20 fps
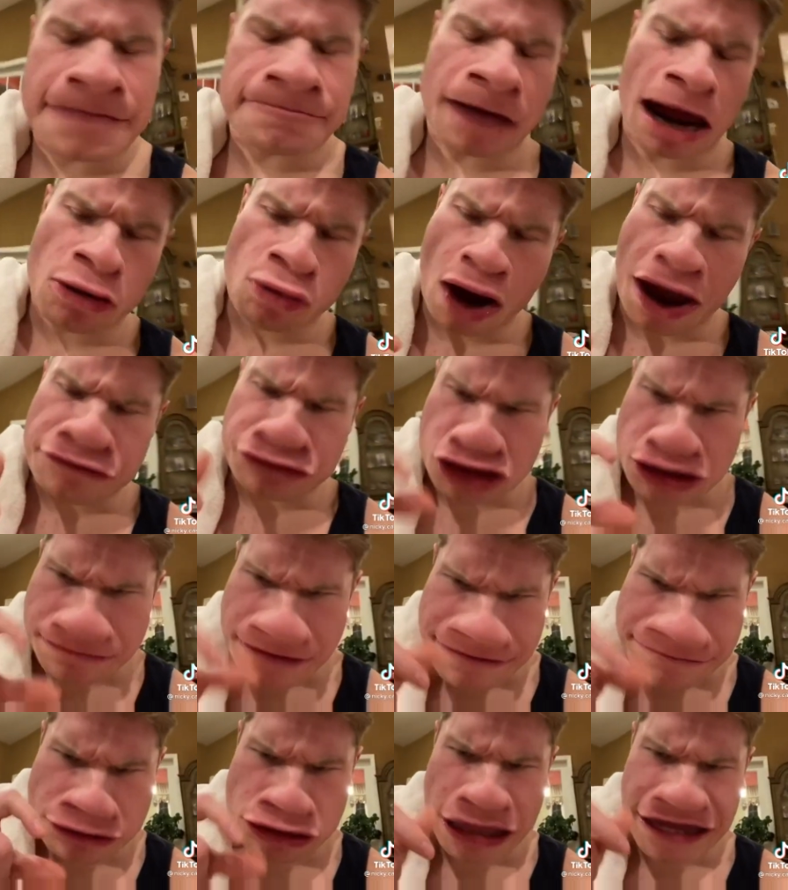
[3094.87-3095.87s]
My wife, she
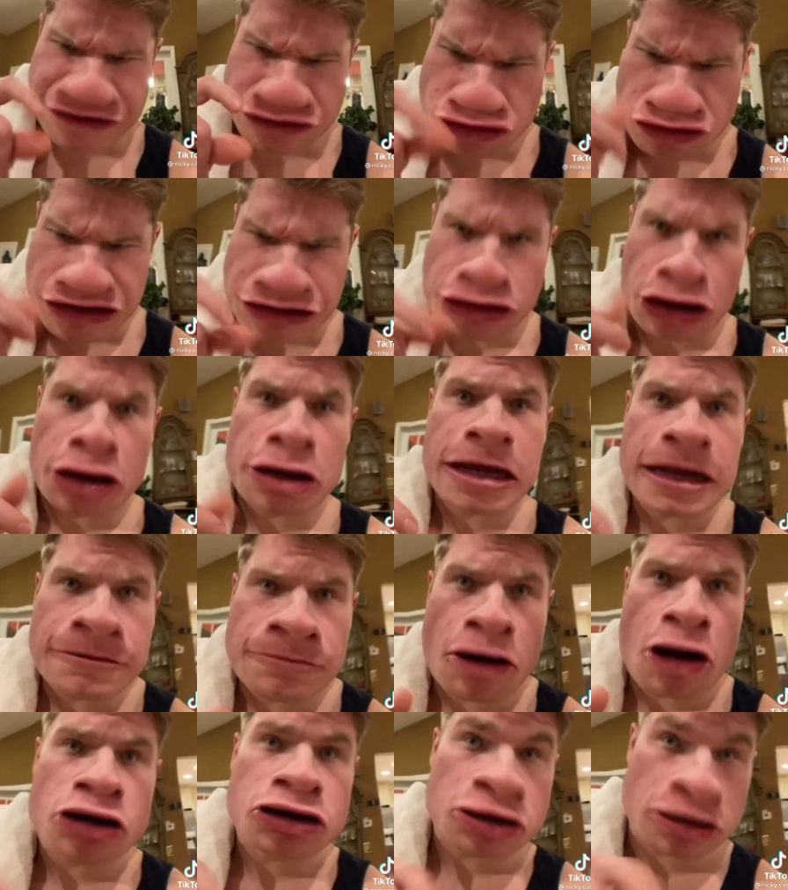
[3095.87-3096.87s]
made me like three turkey
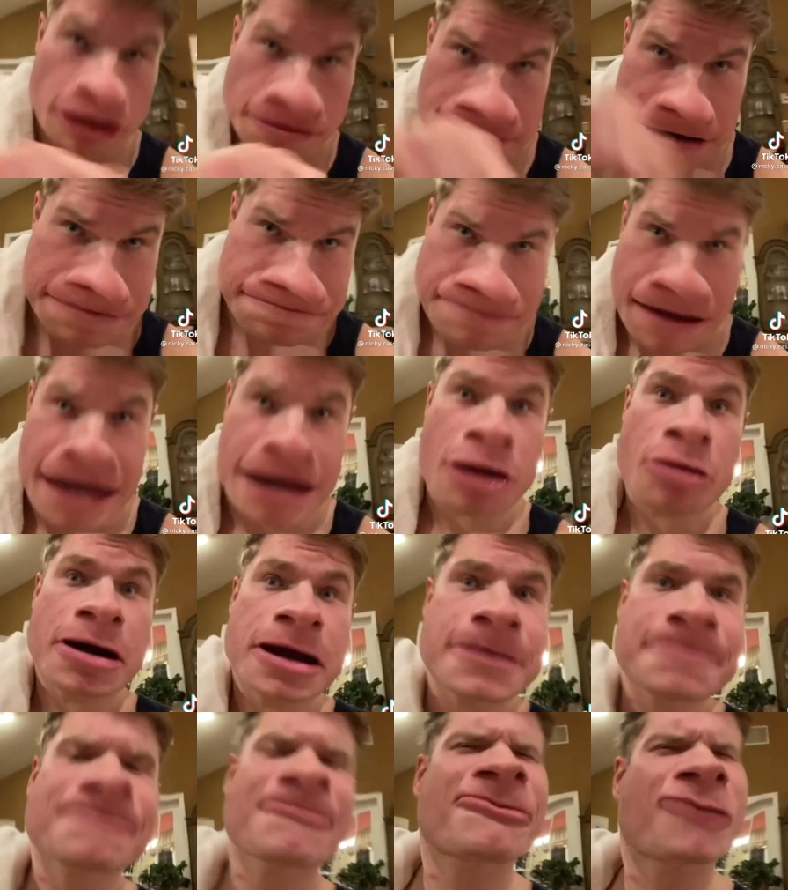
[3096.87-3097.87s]
rolls, a little bit of mayo in
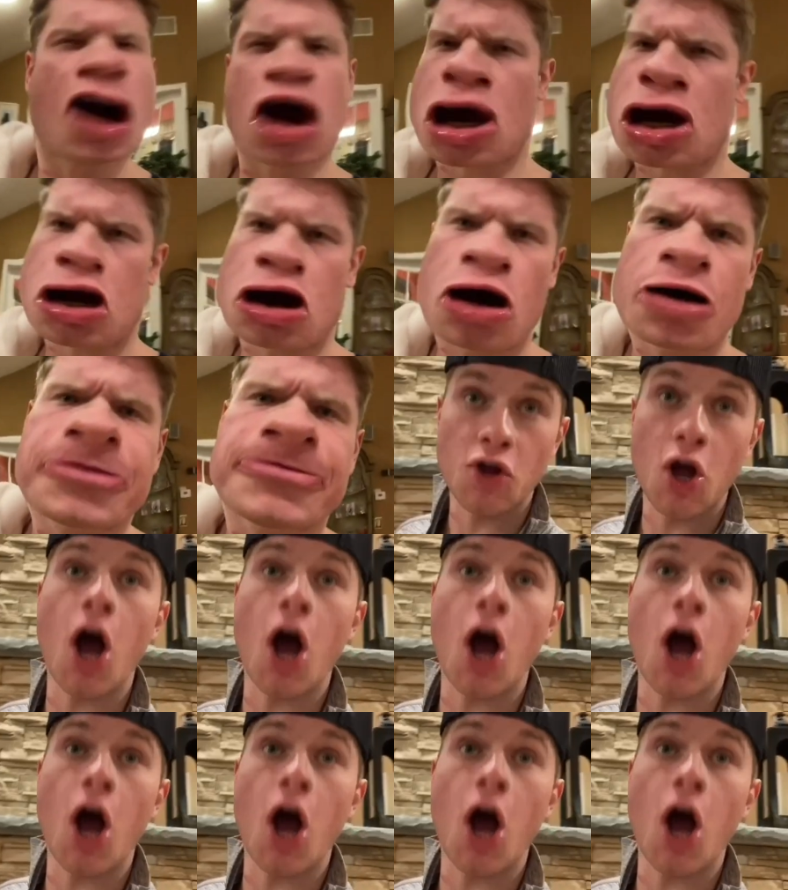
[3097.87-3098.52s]
them. Fucking good.